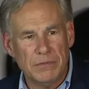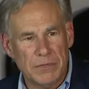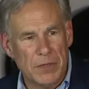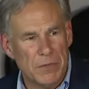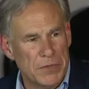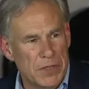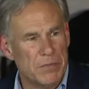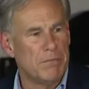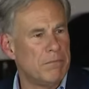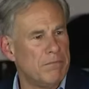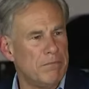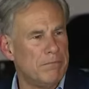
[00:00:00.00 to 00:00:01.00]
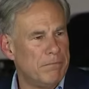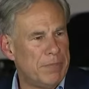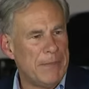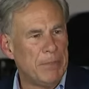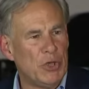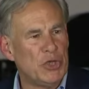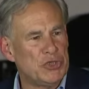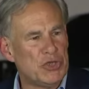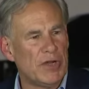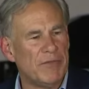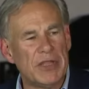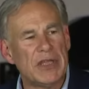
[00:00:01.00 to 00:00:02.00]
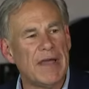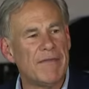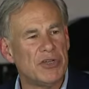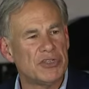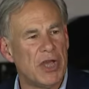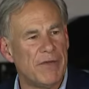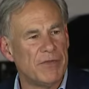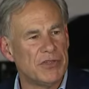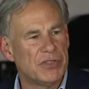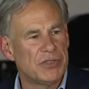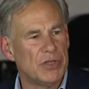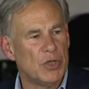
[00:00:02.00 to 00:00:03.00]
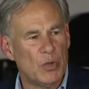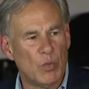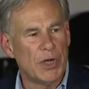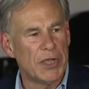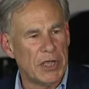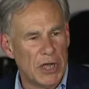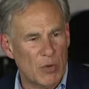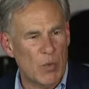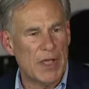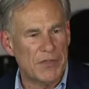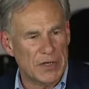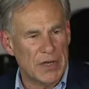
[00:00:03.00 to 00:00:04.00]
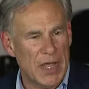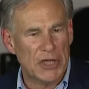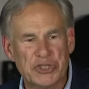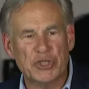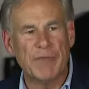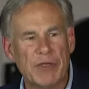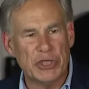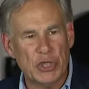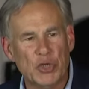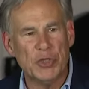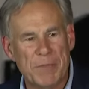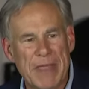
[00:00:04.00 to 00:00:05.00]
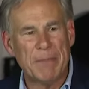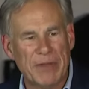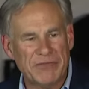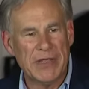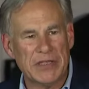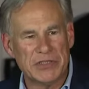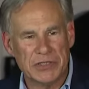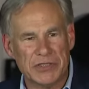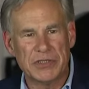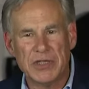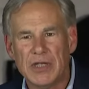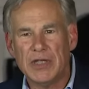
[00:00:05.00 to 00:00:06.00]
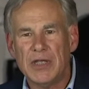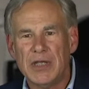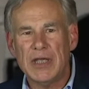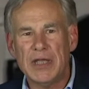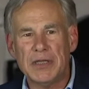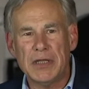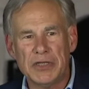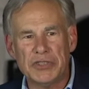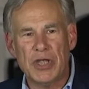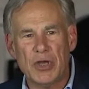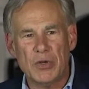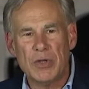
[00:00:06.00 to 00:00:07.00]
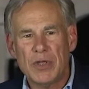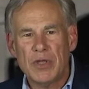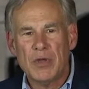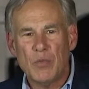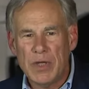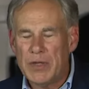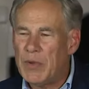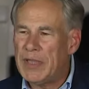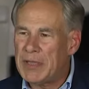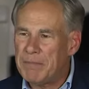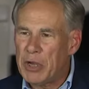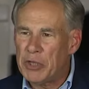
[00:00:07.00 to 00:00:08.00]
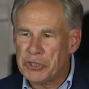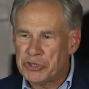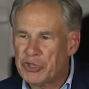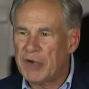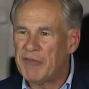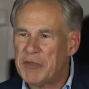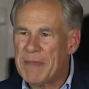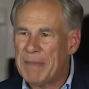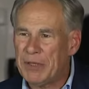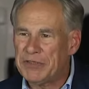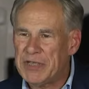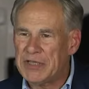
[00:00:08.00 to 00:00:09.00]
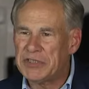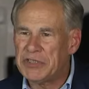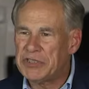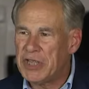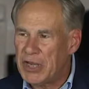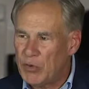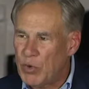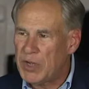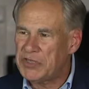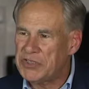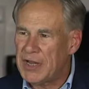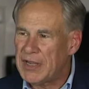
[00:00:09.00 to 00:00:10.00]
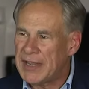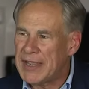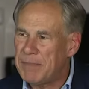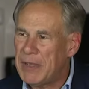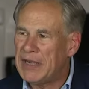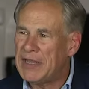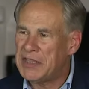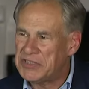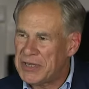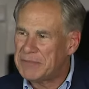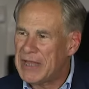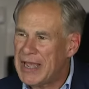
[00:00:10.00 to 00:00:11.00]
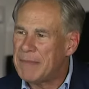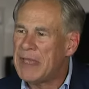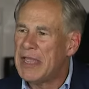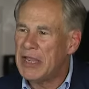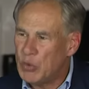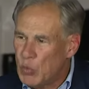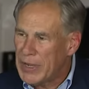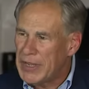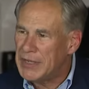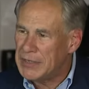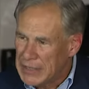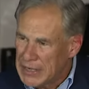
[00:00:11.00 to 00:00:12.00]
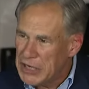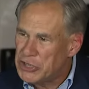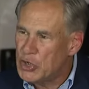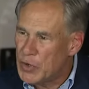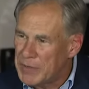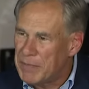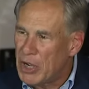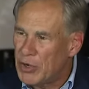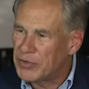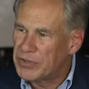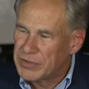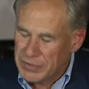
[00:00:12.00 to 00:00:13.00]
the, the people who serve in the governor's office working around the clock, serving you, the people of Texas. And, and so we, we can both serve the people of Texas and run a solid campaign at the same time and win at doing both.